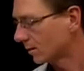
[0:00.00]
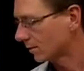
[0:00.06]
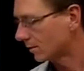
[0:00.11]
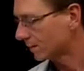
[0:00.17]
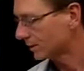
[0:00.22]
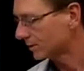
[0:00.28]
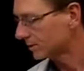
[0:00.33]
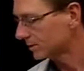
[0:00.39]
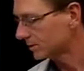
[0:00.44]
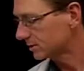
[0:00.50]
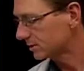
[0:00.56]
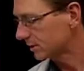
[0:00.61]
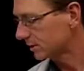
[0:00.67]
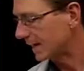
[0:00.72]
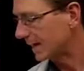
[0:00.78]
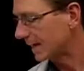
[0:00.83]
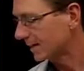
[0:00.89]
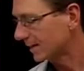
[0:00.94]
the muscles in
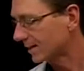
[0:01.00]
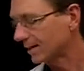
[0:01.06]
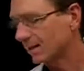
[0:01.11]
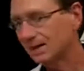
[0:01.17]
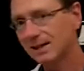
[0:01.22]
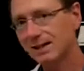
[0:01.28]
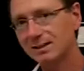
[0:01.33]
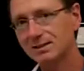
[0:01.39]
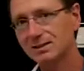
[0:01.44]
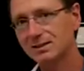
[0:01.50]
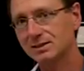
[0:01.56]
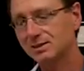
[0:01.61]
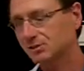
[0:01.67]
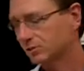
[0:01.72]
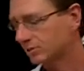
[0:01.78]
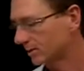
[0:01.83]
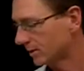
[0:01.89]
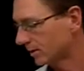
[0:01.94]
the back of the leg and
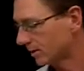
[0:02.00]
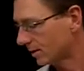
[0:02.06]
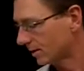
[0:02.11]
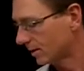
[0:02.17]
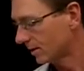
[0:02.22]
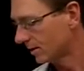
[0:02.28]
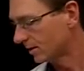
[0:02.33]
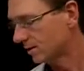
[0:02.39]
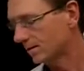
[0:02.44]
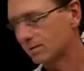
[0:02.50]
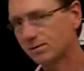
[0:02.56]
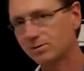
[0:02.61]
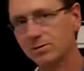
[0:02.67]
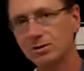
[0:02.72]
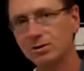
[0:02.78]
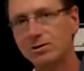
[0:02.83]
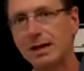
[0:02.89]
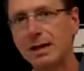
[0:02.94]
sensory, and
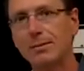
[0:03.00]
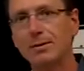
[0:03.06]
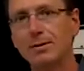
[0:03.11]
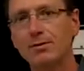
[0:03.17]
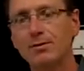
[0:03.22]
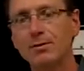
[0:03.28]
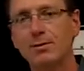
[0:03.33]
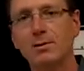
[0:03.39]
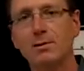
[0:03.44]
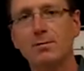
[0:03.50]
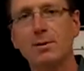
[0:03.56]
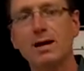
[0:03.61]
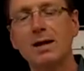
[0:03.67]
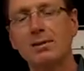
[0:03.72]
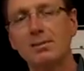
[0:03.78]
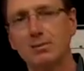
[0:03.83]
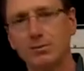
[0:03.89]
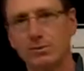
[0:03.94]
to the top of the foot and the
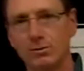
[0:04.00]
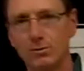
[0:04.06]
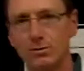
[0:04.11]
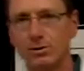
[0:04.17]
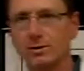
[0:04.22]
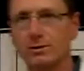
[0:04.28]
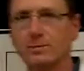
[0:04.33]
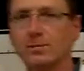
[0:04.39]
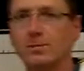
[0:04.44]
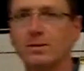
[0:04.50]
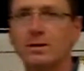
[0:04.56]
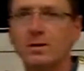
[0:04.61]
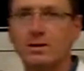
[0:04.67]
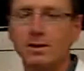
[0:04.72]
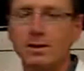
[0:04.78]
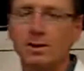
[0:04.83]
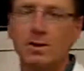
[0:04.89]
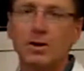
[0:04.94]
bottom of the foot.
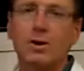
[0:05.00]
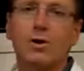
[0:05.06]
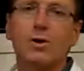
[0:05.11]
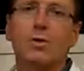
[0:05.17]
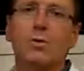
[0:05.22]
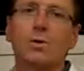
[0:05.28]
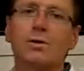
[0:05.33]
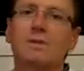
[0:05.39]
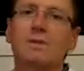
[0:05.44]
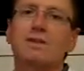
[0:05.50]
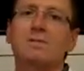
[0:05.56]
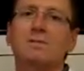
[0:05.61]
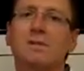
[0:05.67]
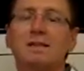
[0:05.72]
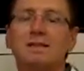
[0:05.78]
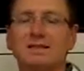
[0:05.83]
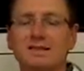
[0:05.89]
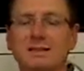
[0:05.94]
What this
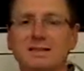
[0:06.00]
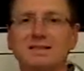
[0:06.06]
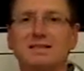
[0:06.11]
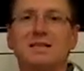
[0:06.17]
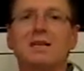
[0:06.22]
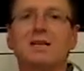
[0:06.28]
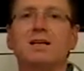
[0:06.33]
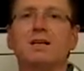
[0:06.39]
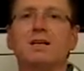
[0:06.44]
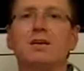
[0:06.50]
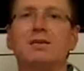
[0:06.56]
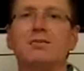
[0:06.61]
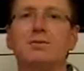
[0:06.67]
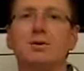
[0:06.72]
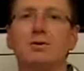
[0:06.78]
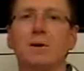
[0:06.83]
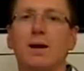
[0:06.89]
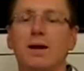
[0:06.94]
means is,
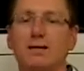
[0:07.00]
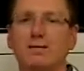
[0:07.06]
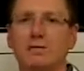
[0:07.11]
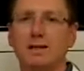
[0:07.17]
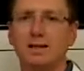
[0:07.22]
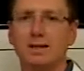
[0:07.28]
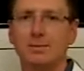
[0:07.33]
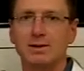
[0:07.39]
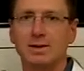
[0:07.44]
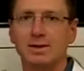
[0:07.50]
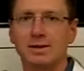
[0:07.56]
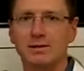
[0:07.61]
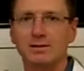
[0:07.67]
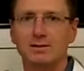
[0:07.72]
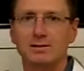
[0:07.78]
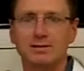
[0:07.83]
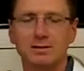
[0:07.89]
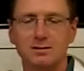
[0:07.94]
if you have leg
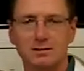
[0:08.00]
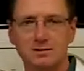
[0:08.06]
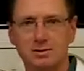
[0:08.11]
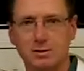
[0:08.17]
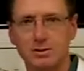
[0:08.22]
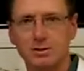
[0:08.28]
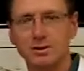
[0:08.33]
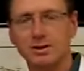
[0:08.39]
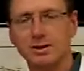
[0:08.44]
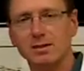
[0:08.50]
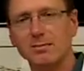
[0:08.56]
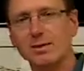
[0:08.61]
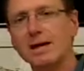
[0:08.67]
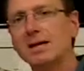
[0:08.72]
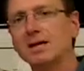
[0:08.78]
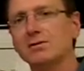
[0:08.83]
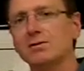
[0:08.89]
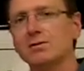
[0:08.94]
pain that's going down the
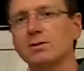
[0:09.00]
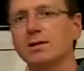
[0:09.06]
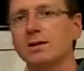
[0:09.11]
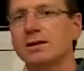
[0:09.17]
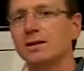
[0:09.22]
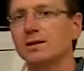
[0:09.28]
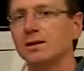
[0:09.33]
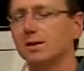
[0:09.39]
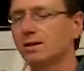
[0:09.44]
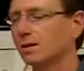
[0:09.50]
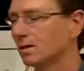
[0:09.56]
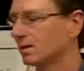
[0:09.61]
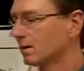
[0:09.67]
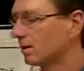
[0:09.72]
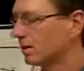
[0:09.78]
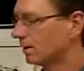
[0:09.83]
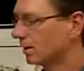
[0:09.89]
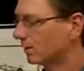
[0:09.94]
back of your leg,
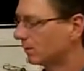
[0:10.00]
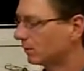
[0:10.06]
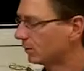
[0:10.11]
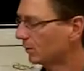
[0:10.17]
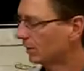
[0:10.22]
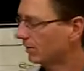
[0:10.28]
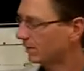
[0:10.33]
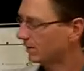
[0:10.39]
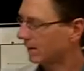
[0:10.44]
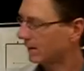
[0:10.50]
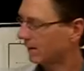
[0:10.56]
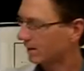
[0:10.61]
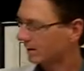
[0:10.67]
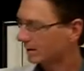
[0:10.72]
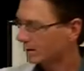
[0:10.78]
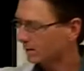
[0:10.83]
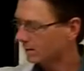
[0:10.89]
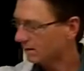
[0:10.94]
if you have
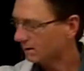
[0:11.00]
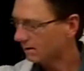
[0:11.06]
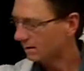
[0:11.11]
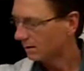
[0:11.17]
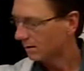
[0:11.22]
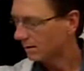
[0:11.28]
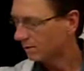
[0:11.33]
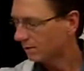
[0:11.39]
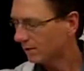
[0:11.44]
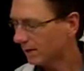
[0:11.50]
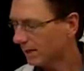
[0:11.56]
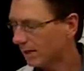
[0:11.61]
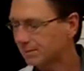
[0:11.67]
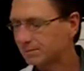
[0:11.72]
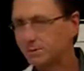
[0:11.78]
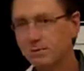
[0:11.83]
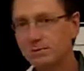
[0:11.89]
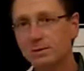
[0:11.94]
pain in your
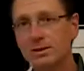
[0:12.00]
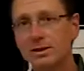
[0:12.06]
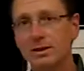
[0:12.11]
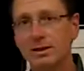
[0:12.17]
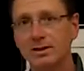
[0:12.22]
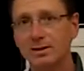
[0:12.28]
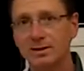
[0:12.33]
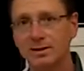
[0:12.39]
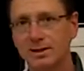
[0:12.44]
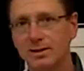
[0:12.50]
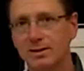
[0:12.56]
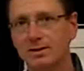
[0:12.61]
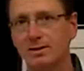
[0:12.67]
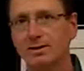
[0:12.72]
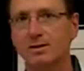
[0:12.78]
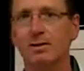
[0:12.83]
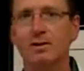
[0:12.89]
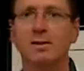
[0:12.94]
hamstring area,
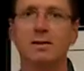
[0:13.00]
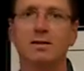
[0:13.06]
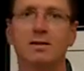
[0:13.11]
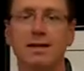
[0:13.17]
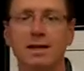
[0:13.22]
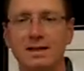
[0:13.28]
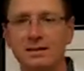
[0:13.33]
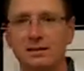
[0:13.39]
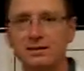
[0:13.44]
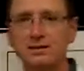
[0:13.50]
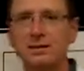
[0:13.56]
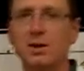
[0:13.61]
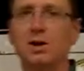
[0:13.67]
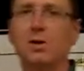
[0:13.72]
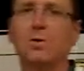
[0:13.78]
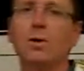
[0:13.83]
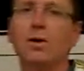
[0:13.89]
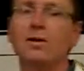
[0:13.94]
that does
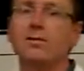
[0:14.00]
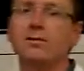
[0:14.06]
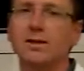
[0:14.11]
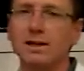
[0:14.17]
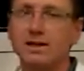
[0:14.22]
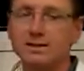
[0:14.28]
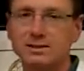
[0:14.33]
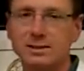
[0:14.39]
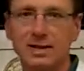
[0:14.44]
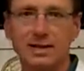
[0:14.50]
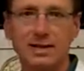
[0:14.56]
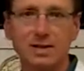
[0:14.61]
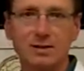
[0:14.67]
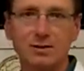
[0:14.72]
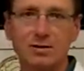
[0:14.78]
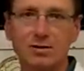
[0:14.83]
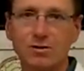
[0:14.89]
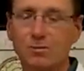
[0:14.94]
not qualify as
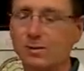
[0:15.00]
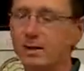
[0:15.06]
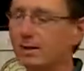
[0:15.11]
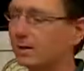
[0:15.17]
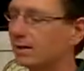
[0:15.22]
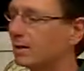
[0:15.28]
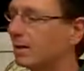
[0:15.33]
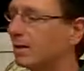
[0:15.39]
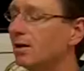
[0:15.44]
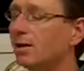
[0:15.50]
sciatica nerve pain.